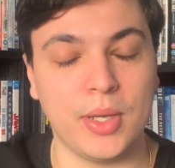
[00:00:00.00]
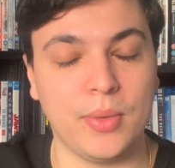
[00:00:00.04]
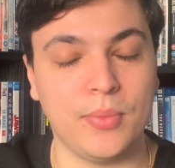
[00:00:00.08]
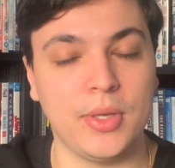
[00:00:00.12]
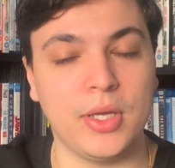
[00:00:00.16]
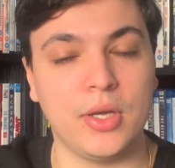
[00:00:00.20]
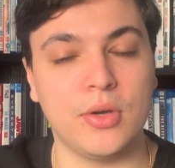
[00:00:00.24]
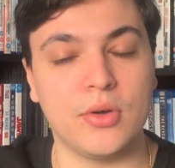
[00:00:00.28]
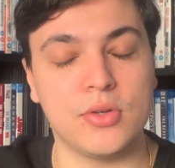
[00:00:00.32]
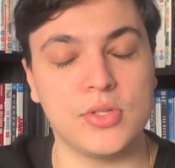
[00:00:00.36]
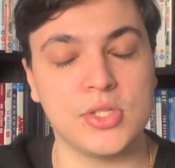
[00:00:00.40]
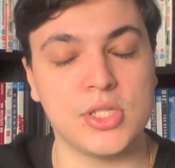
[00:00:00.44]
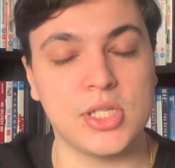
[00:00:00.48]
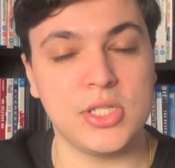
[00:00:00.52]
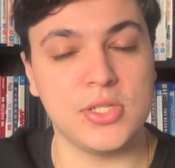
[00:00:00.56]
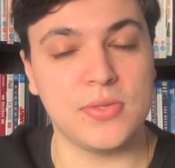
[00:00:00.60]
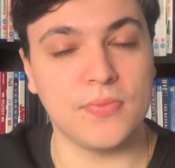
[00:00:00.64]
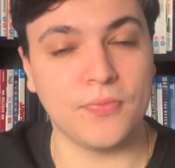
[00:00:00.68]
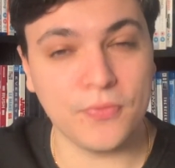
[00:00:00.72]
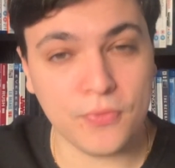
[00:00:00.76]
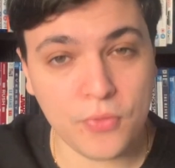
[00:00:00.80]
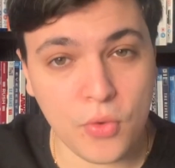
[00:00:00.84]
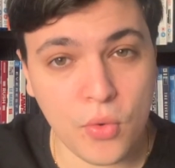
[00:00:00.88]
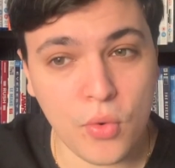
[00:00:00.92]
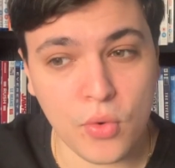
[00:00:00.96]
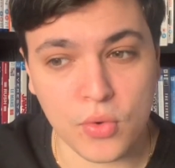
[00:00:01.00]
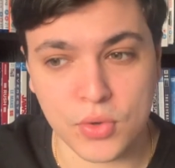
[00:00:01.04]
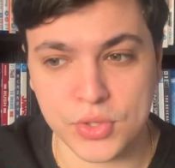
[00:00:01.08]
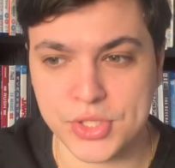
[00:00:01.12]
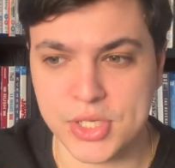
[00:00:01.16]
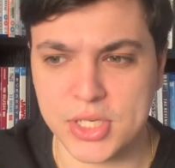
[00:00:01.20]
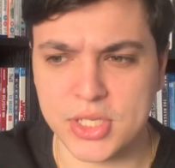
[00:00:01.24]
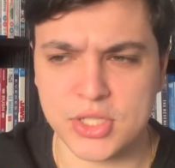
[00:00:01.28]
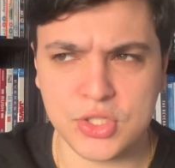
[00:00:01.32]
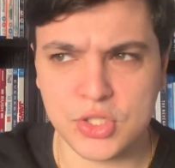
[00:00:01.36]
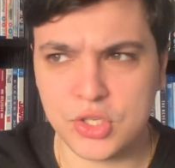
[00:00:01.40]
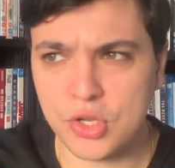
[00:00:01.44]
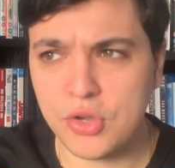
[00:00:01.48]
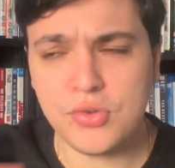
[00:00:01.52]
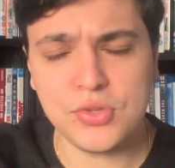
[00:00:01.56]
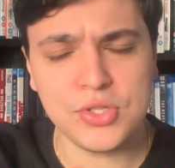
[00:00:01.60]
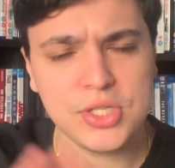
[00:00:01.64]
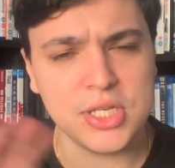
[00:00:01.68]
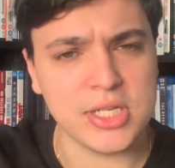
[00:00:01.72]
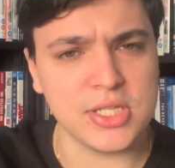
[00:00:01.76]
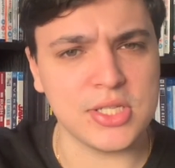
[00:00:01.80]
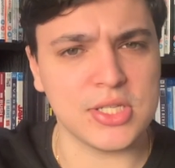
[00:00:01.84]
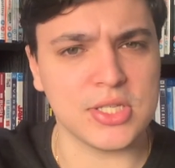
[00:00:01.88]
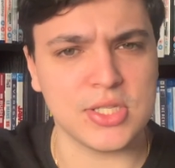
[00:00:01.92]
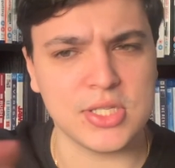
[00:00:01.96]
we got season 4. So there's two
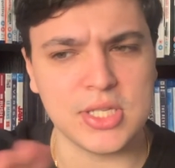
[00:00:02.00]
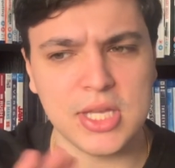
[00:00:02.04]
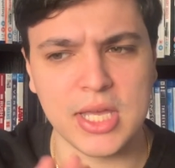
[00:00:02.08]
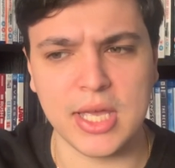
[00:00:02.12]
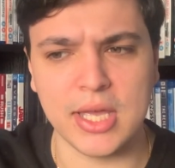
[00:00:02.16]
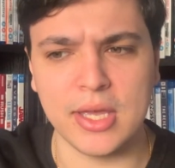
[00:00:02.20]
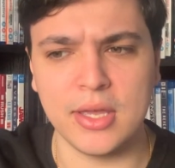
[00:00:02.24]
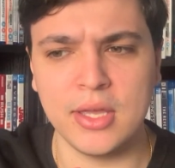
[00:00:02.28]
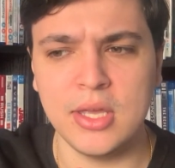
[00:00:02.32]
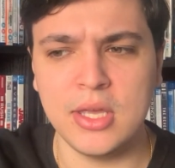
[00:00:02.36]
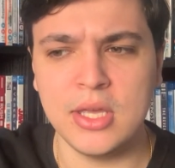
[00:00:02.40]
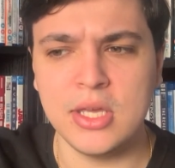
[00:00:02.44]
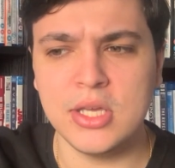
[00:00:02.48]
seasons here.